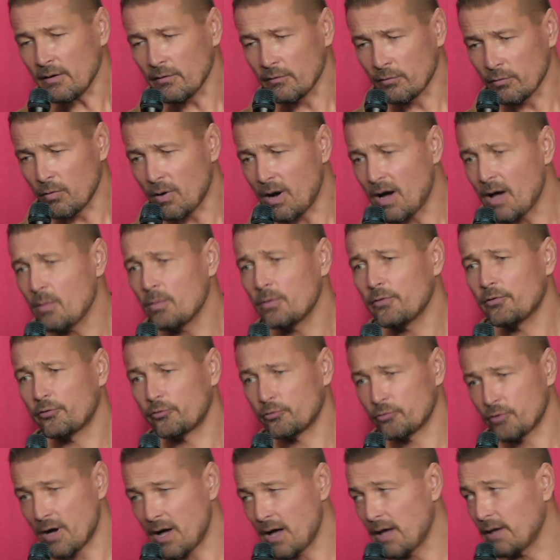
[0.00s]
so i was
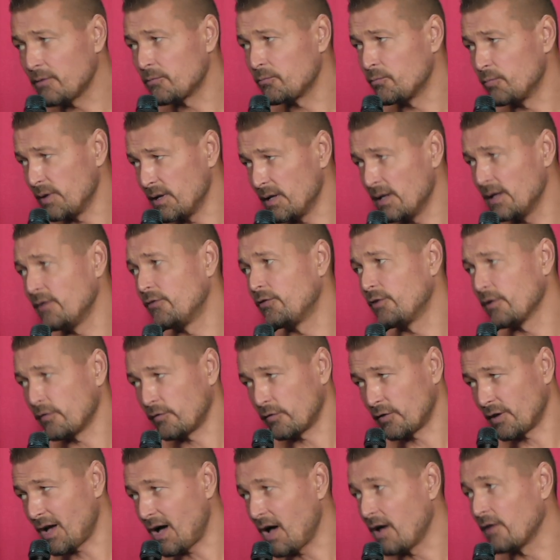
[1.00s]
trying really
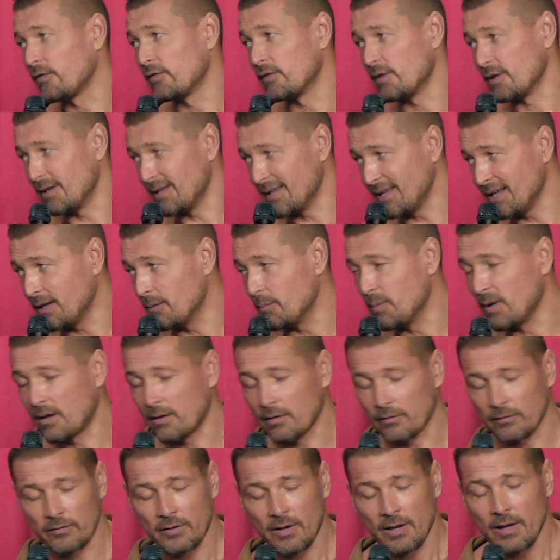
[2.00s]
just cast the lead
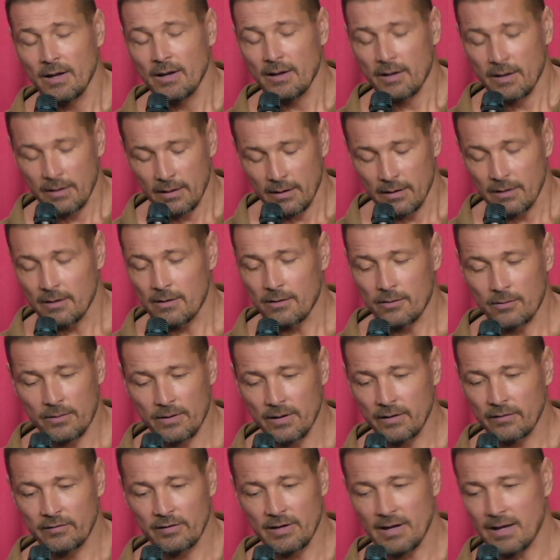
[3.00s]
because you know
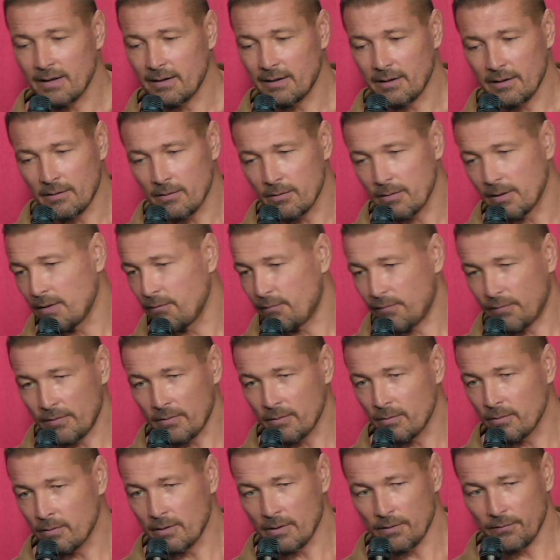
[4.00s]
they said you know if
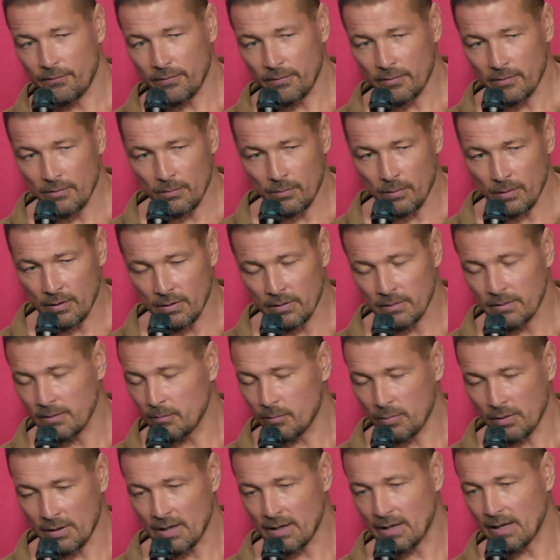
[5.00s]
you if you
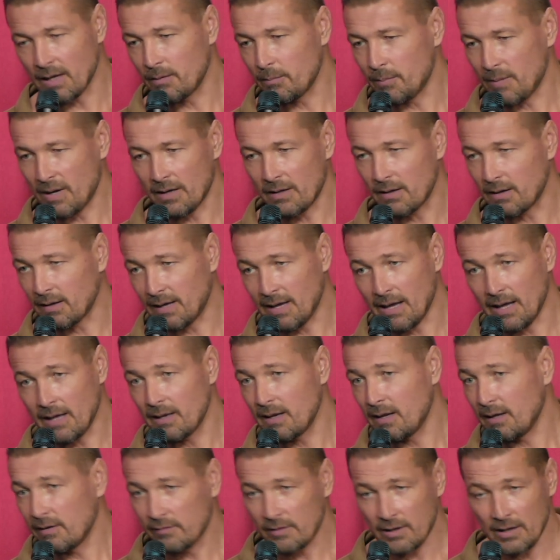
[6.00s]
want want to get michael
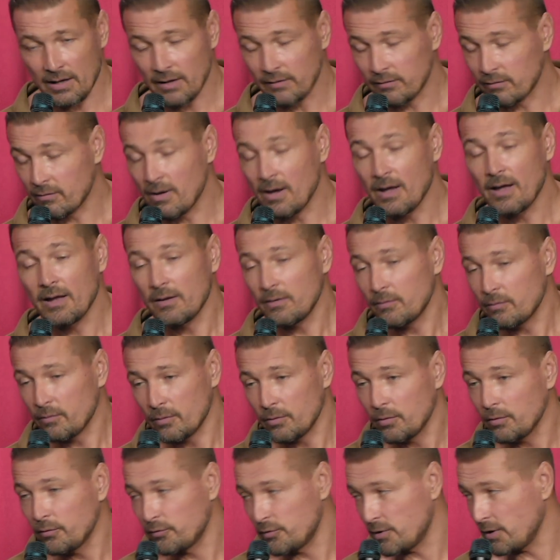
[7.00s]
caine he's gonna ask you uh,
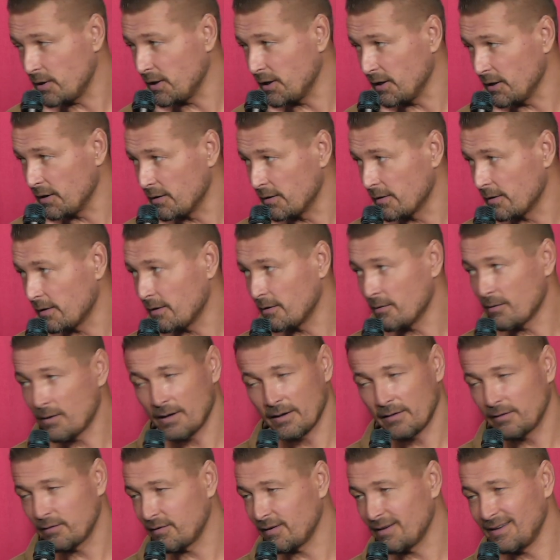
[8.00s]
who's the lead you know
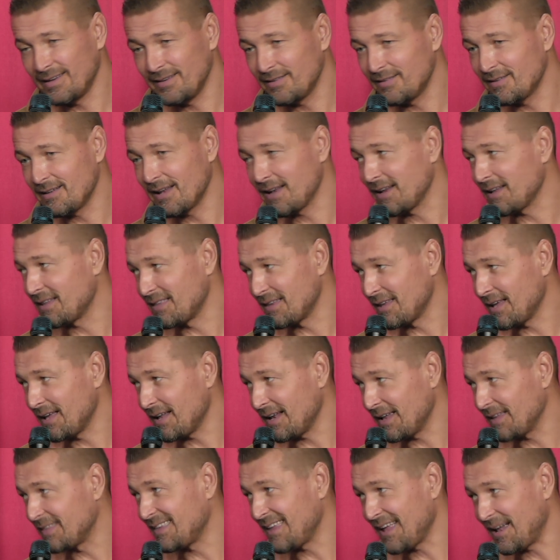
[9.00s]
and he's not
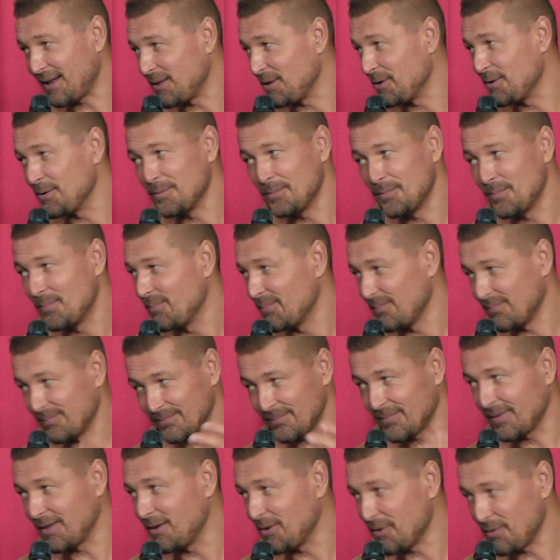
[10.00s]
gonna tell you
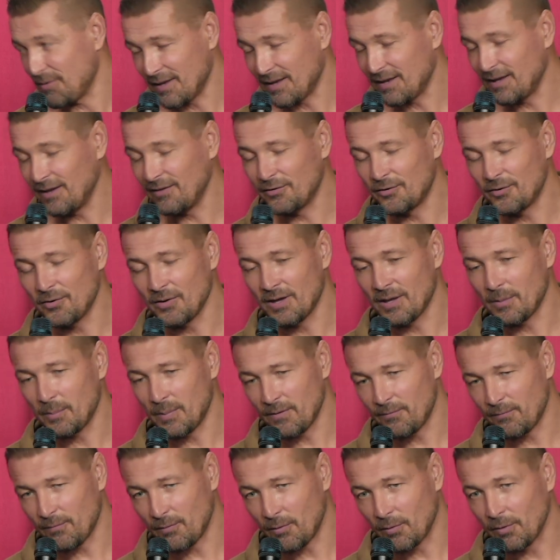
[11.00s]
you know that he's doing it
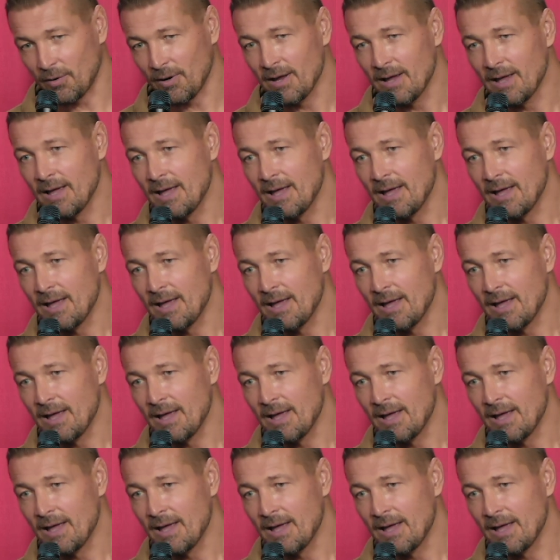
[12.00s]
before